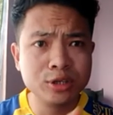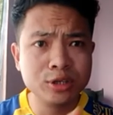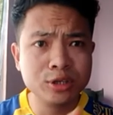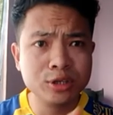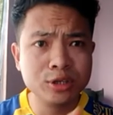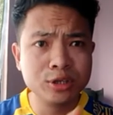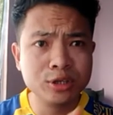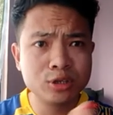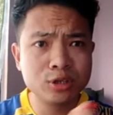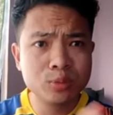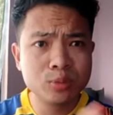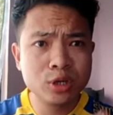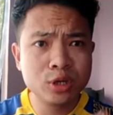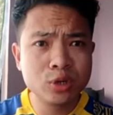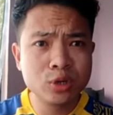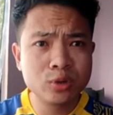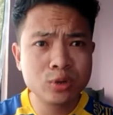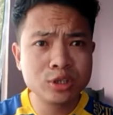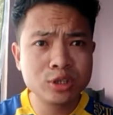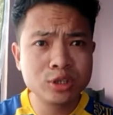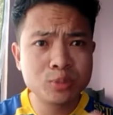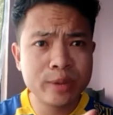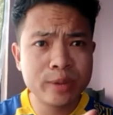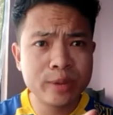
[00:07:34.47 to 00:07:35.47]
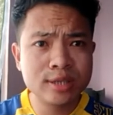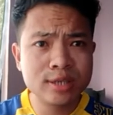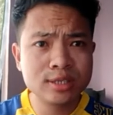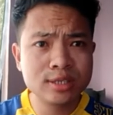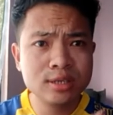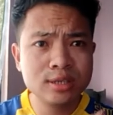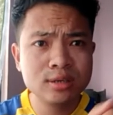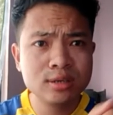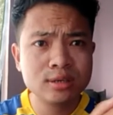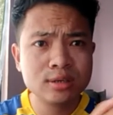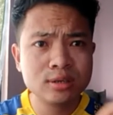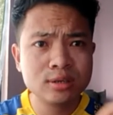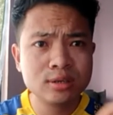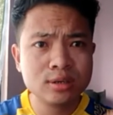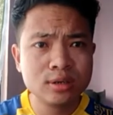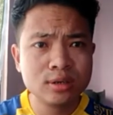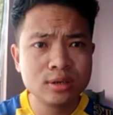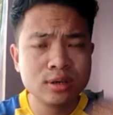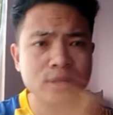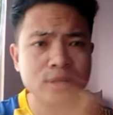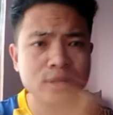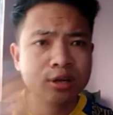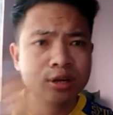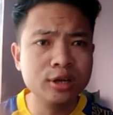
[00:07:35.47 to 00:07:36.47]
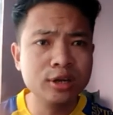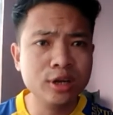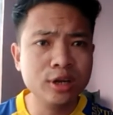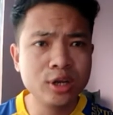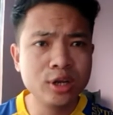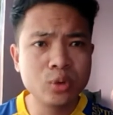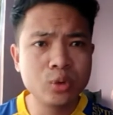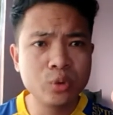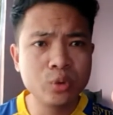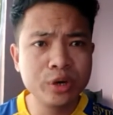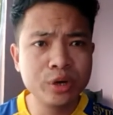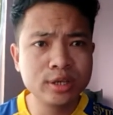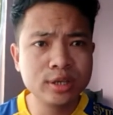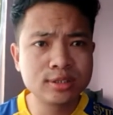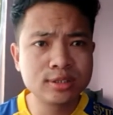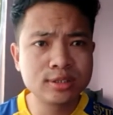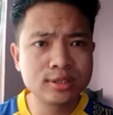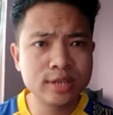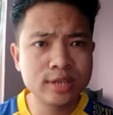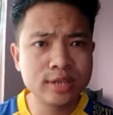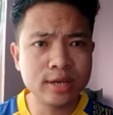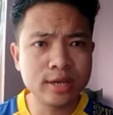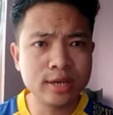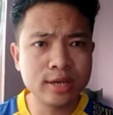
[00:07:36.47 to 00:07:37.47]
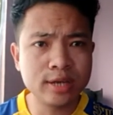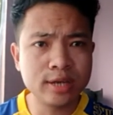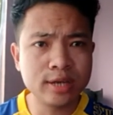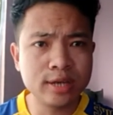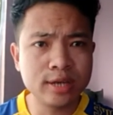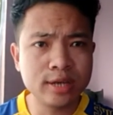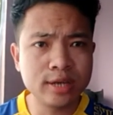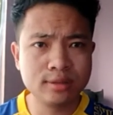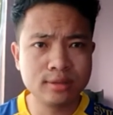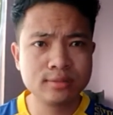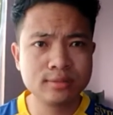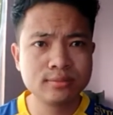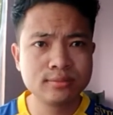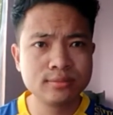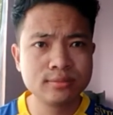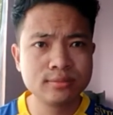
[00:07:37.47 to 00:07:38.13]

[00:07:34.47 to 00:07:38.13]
intermolecular space in liquid state.